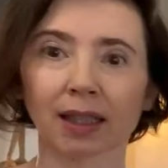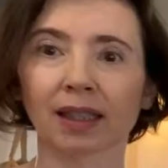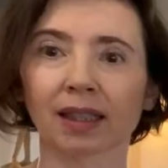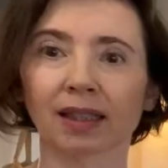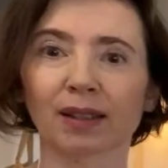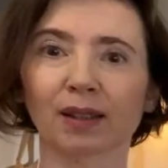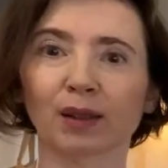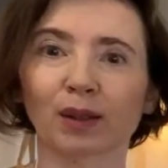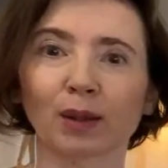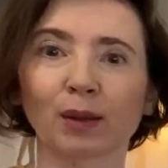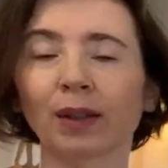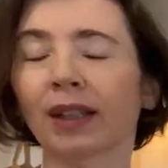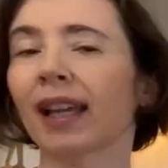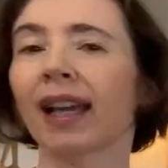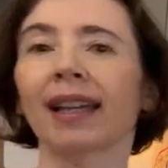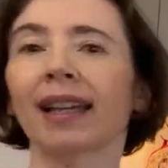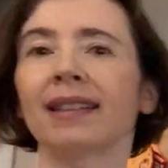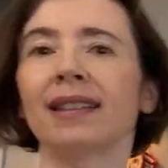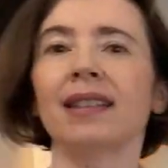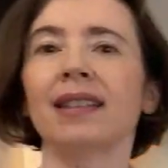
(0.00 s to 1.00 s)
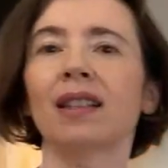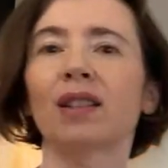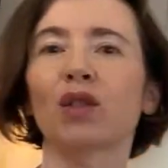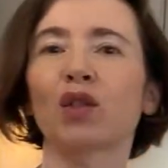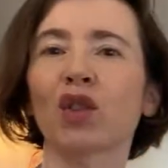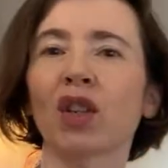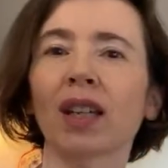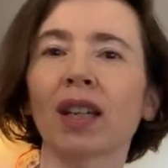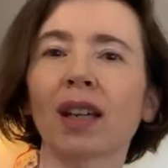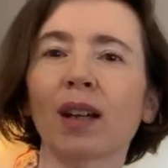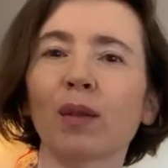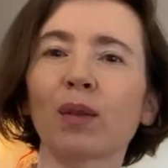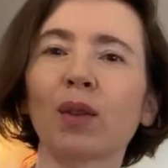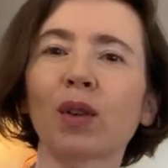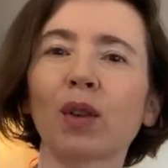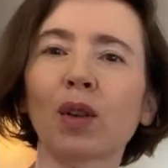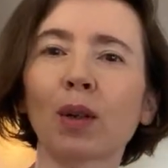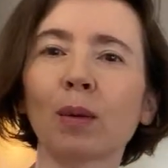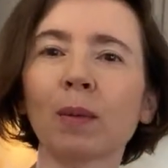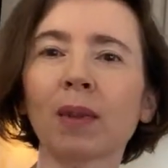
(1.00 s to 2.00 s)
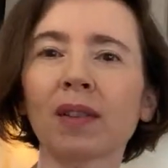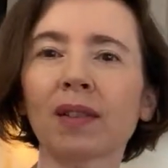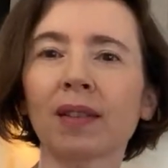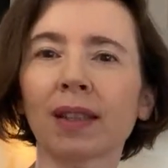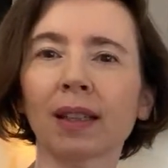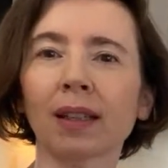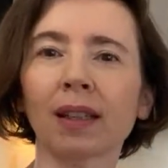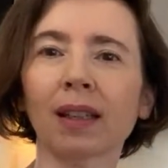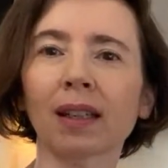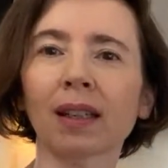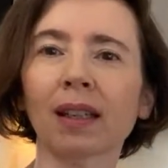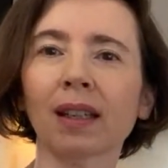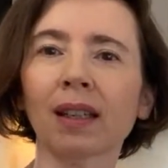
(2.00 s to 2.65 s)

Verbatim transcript: sorry, I didn't check out the comments. I,